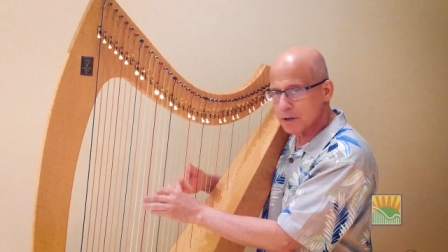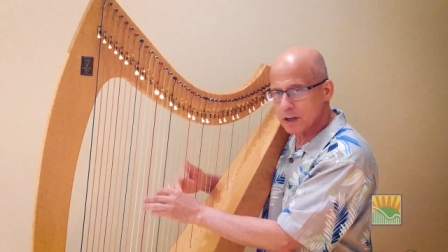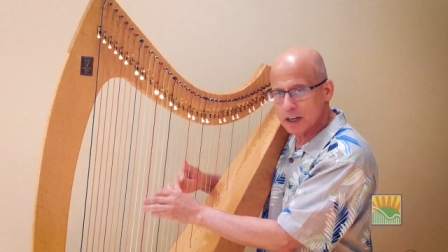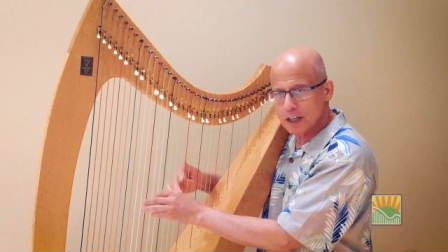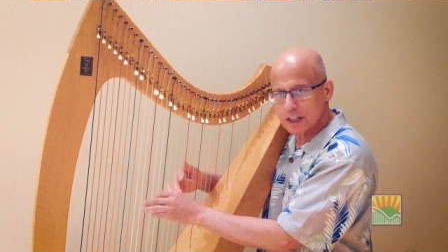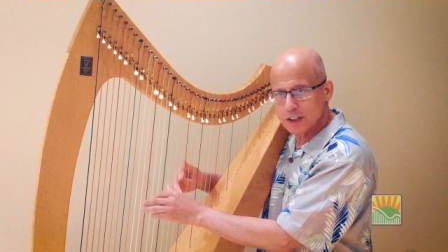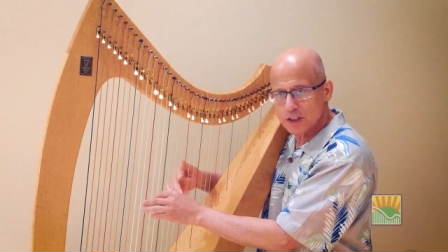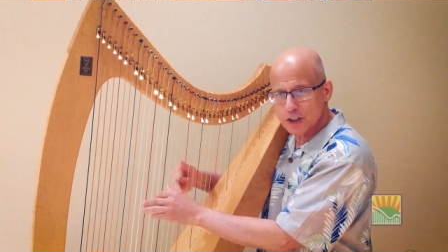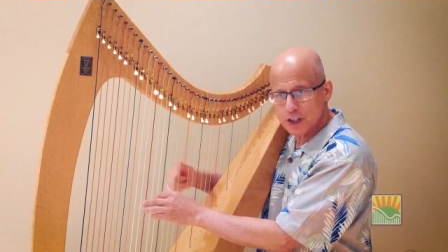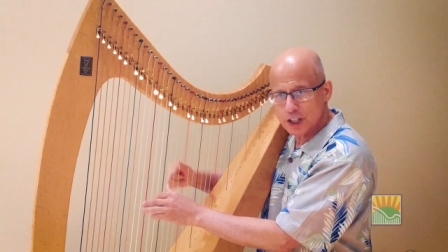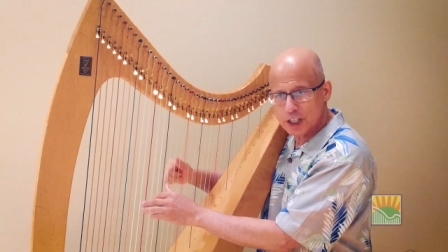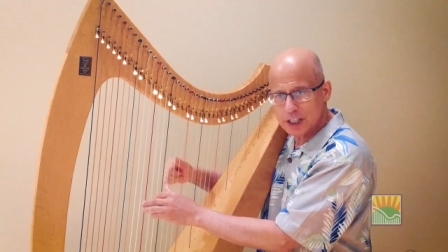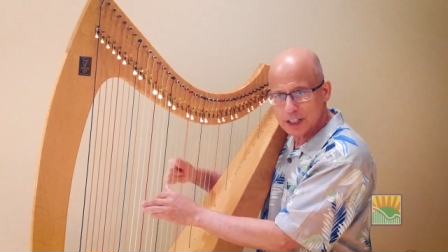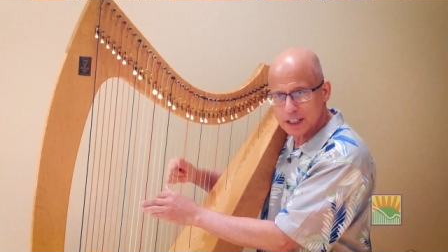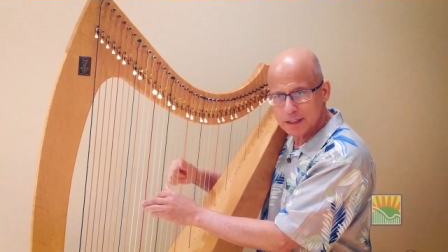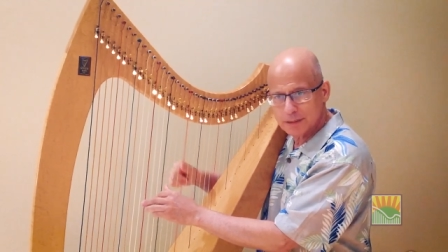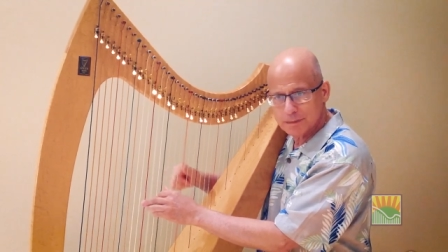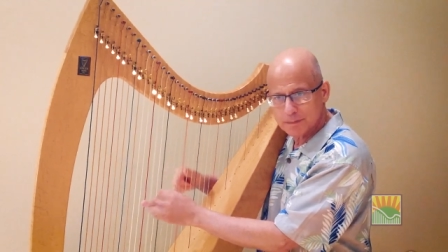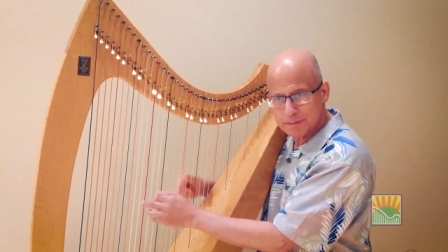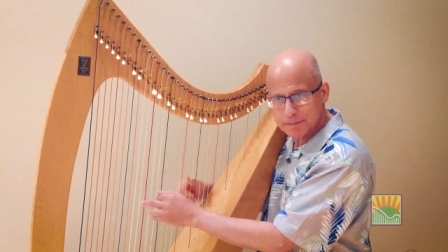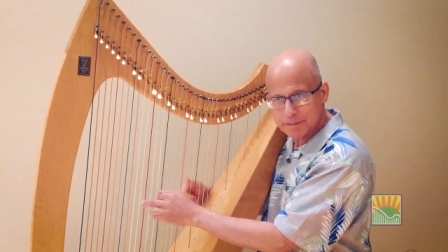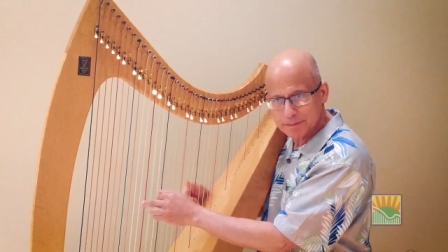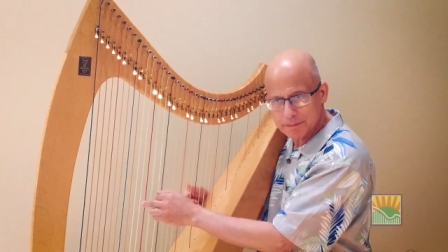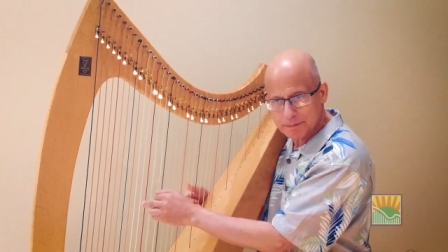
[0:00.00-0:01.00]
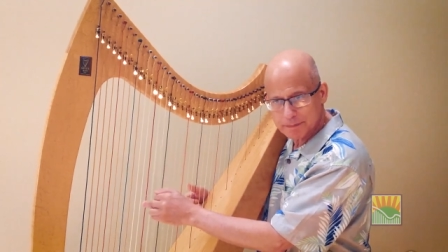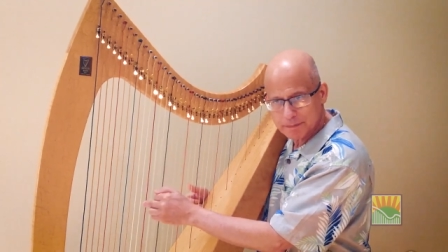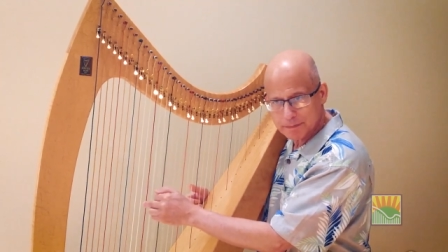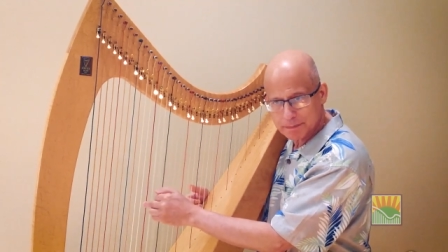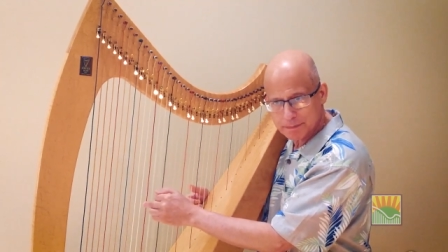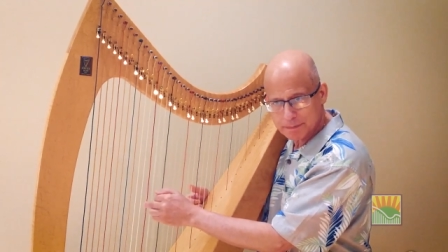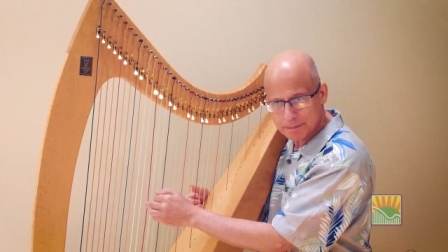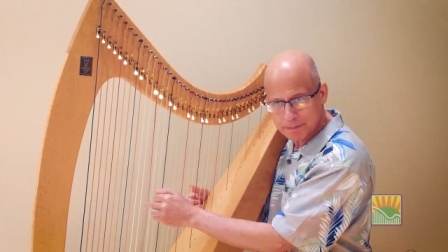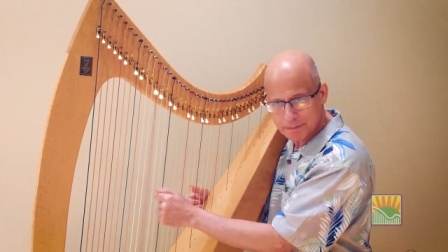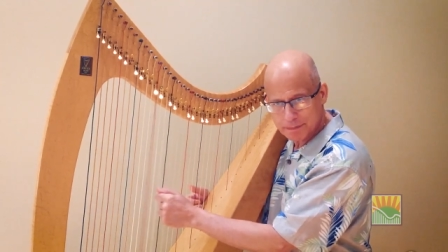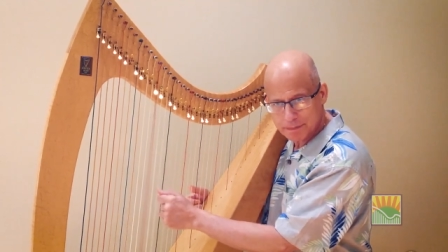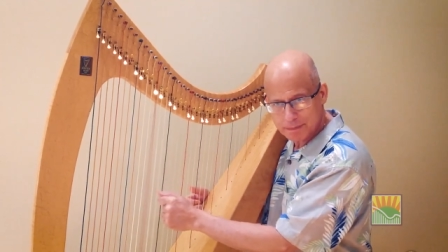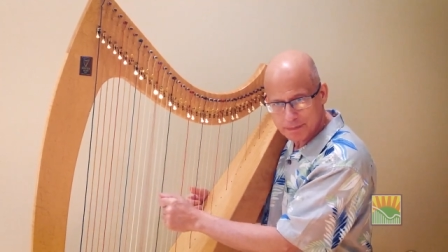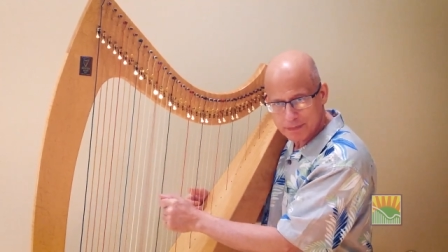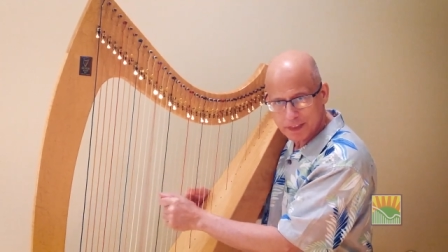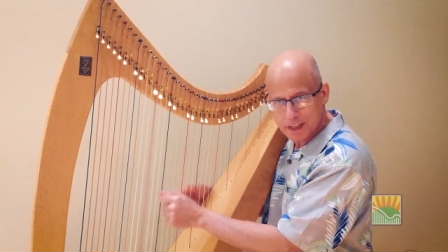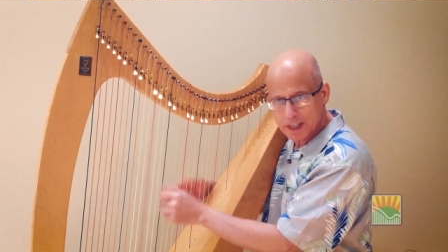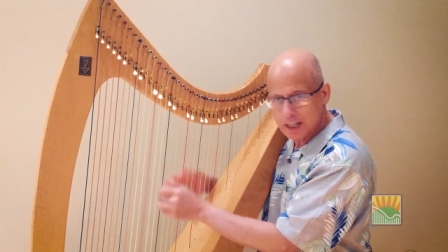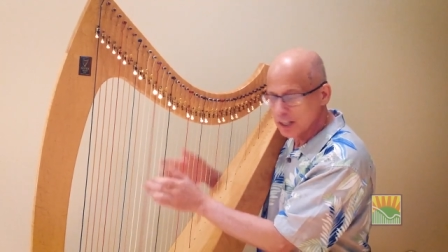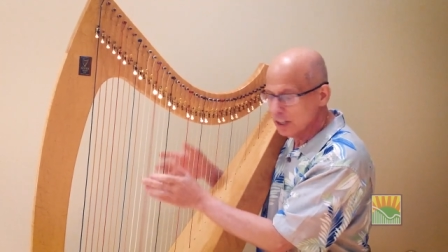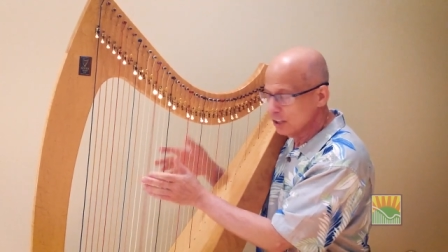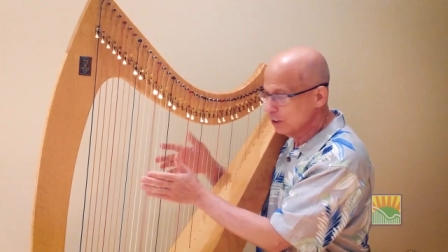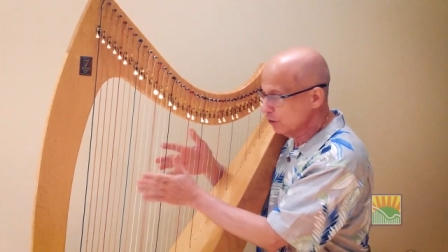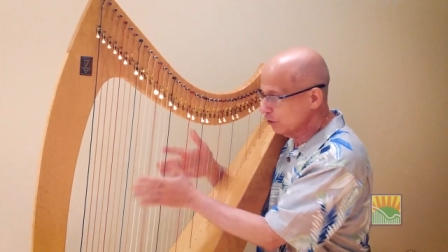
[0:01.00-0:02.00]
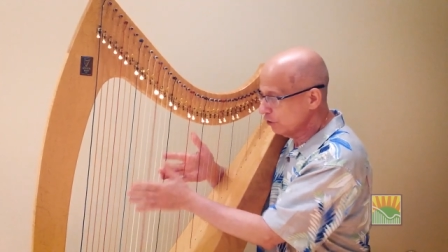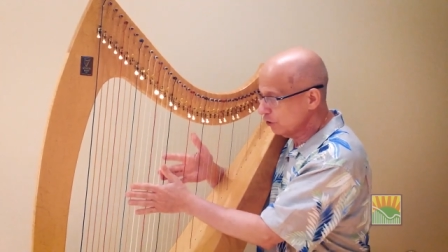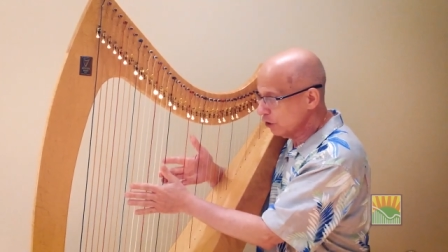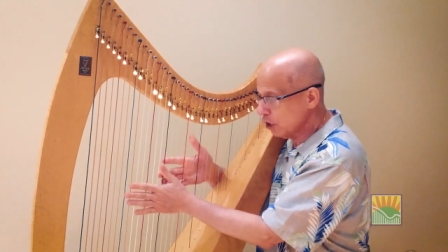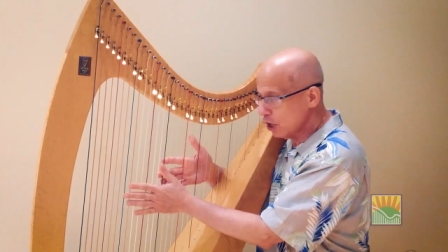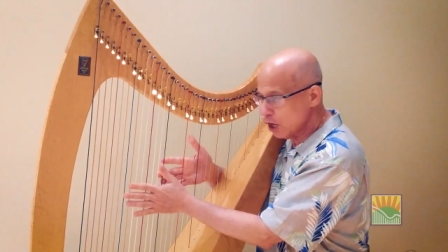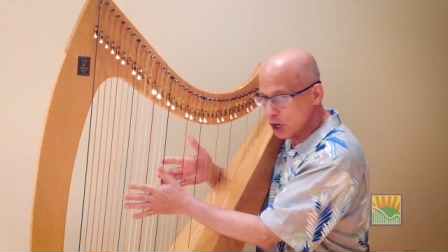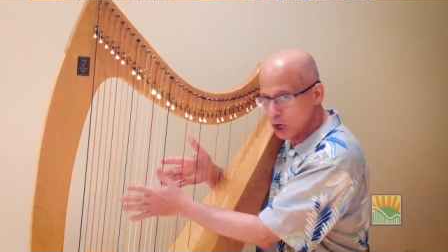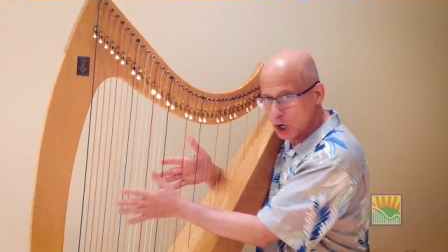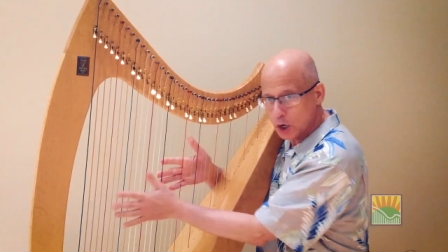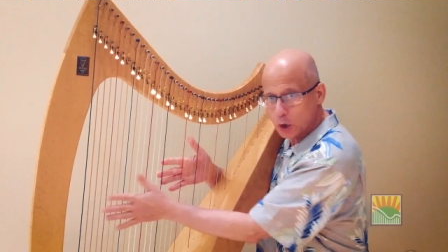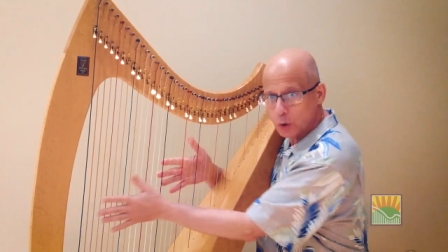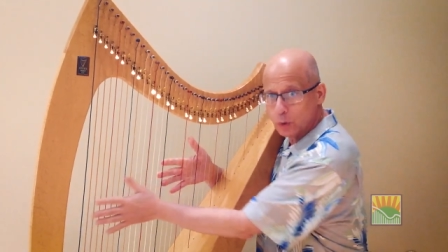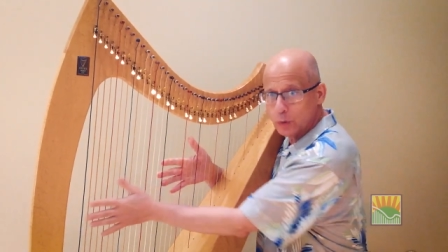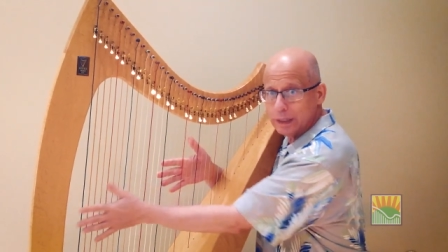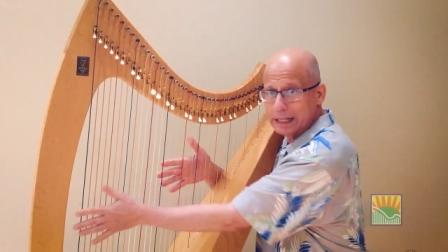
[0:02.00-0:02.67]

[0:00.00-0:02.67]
on G. So